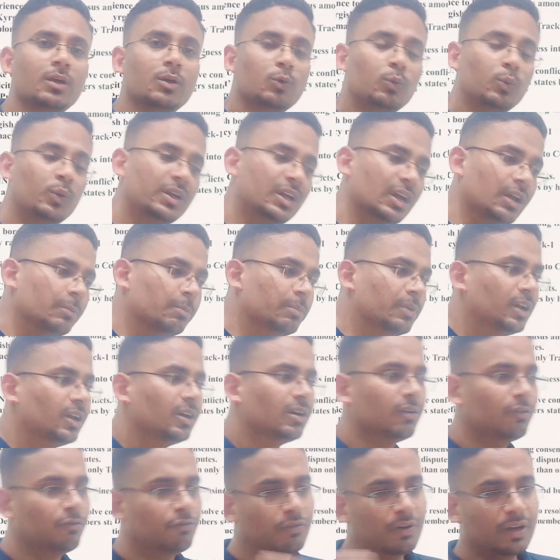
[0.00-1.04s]
We can bring
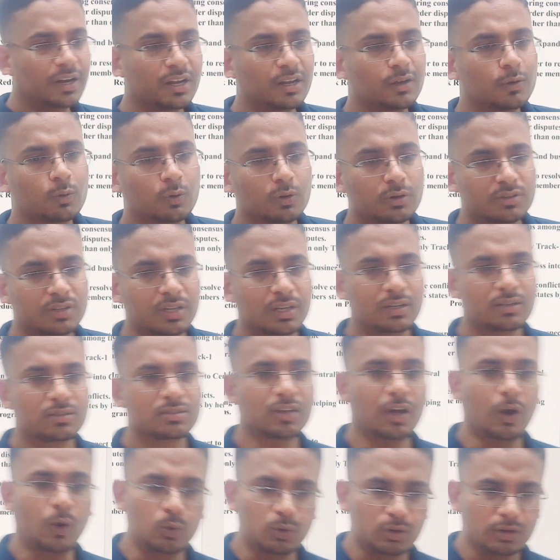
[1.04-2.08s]
very good things
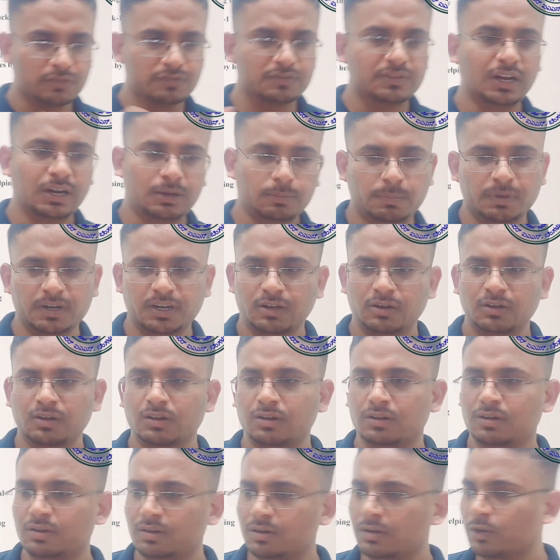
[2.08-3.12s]
out of that
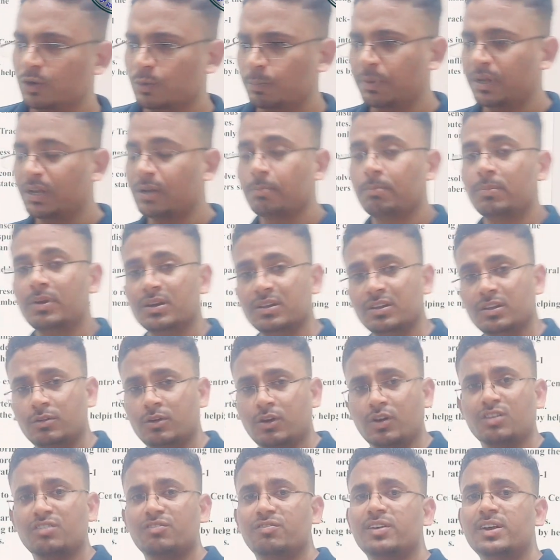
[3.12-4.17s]
particular grouping, but the
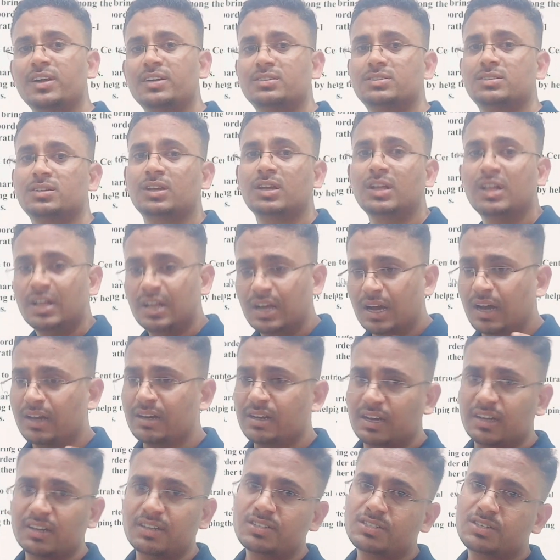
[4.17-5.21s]
conflicts are
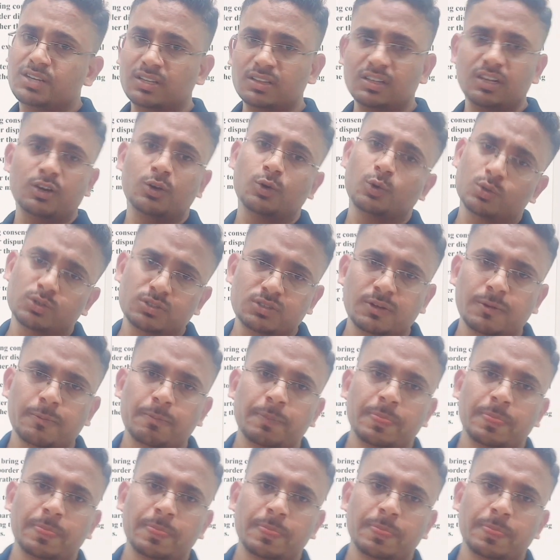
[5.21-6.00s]
arresting the growth.